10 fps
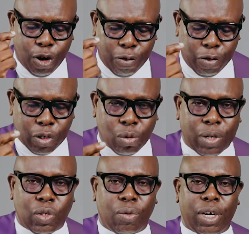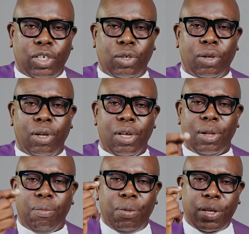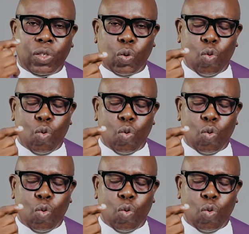of his resurrection. This